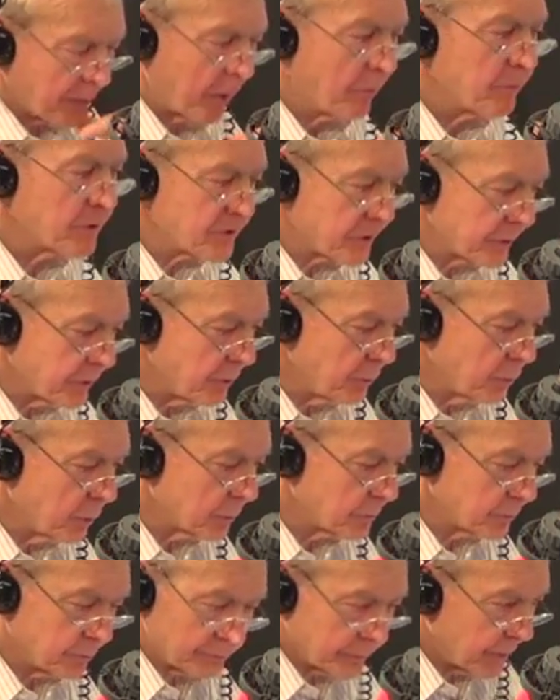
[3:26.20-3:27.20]
mean, obviously, you
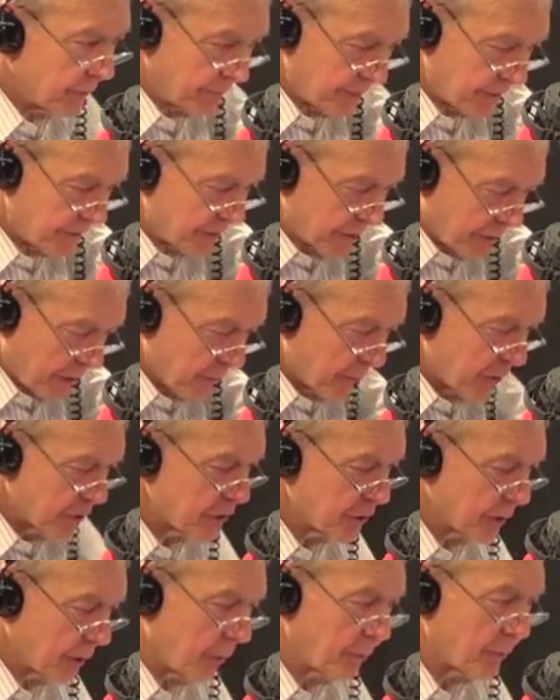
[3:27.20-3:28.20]
want it's a
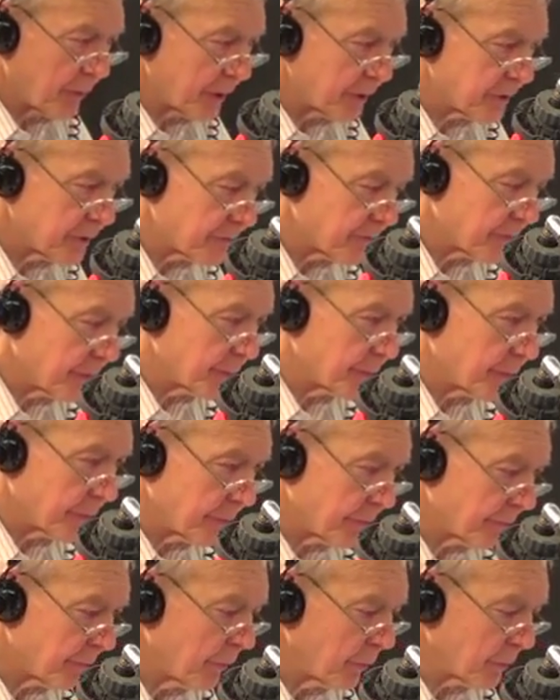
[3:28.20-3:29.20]
commercial operation as far as I'm
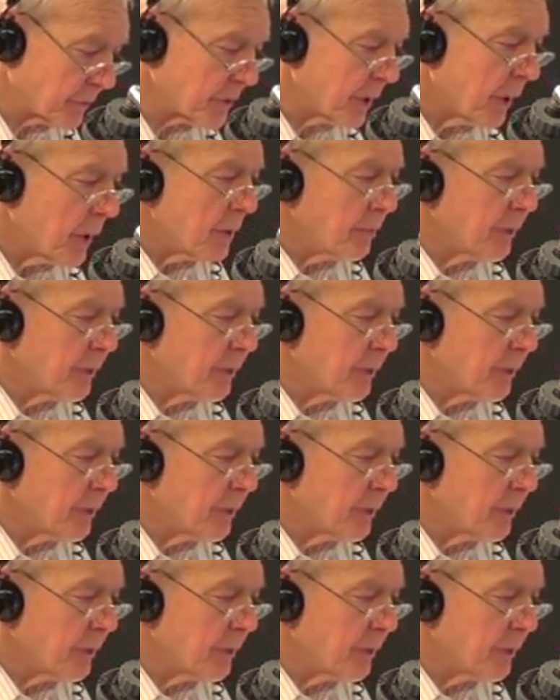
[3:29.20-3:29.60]
concerned, of course.